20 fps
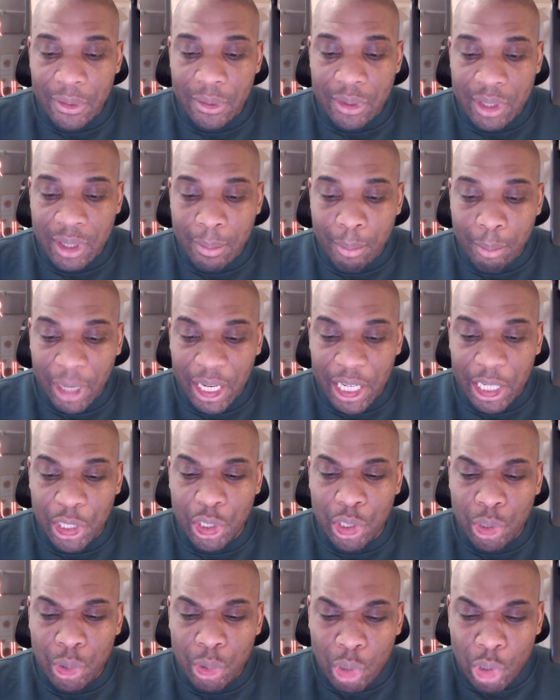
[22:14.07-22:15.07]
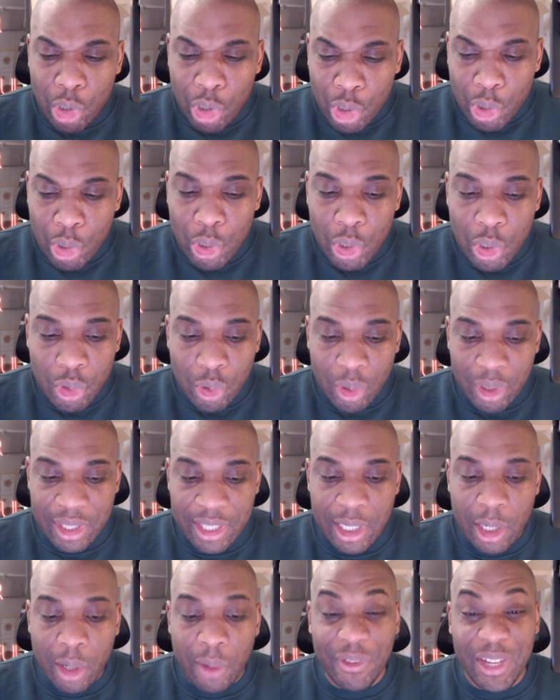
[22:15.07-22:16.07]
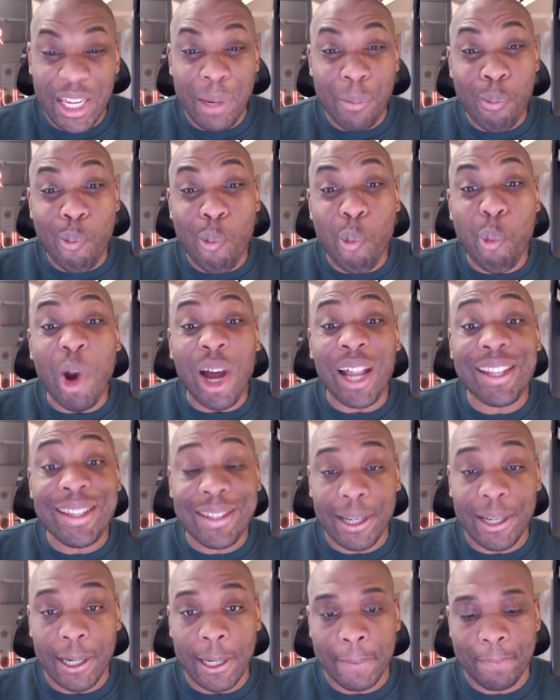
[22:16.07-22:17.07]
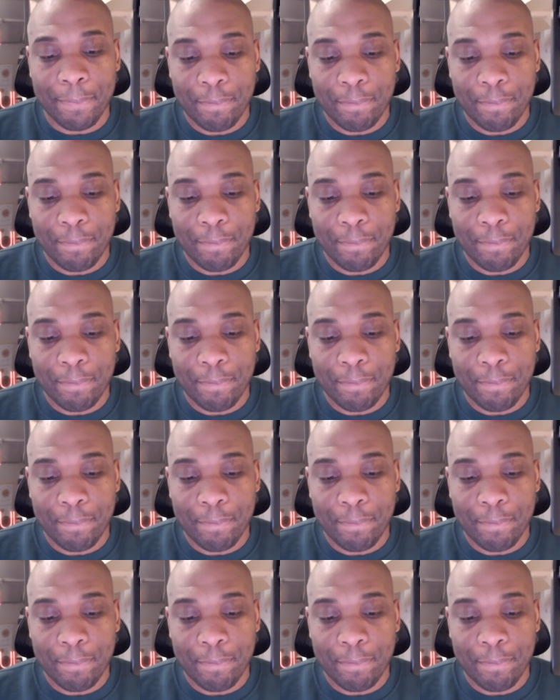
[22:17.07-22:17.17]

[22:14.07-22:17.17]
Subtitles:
to make you lose yourself in wonder,